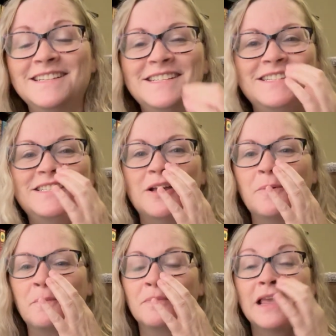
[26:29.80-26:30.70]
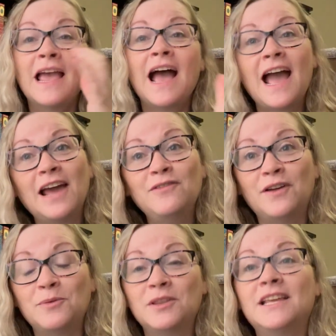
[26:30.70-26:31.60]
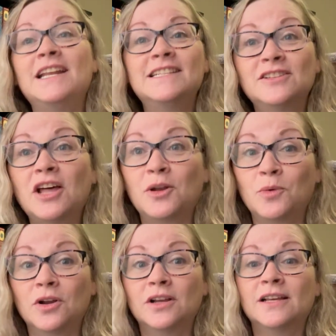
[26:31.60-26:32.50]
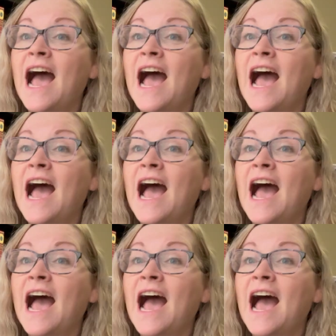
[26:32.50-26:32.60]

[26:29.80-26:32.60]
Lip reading: So I had fun with it. It's a lot of work.